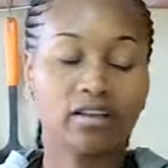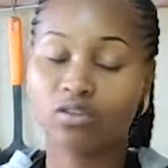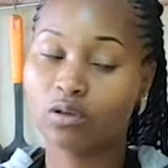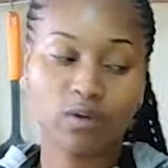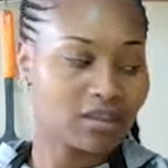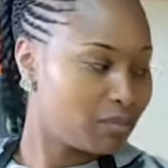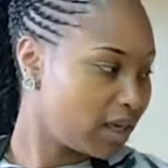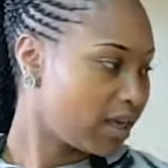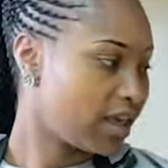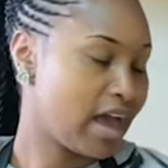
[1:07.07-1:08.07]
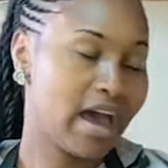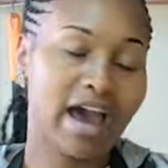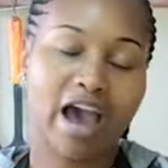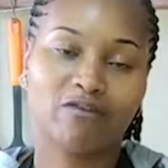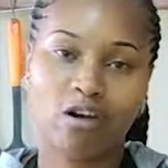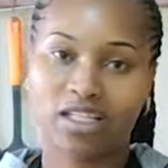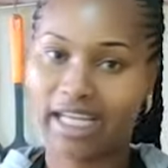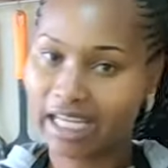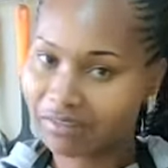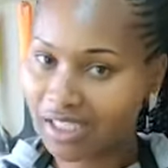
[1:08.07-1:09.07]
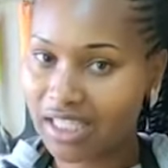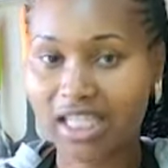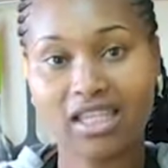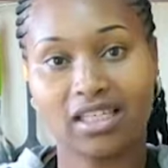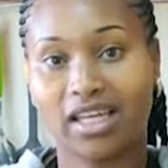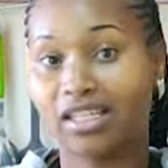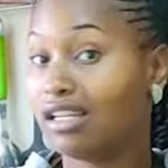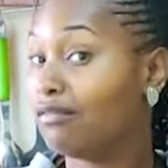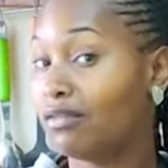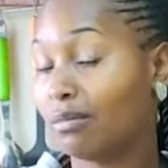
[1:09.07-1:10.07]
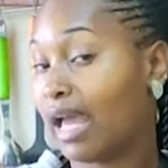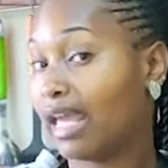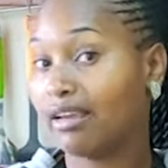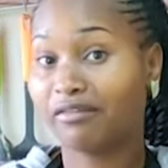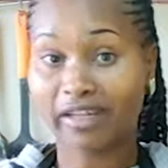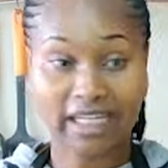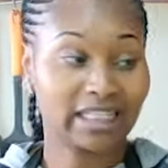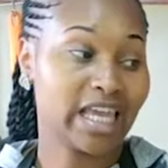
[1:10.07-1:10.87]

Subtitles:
So with me here, I've got everything that I need for my fridge,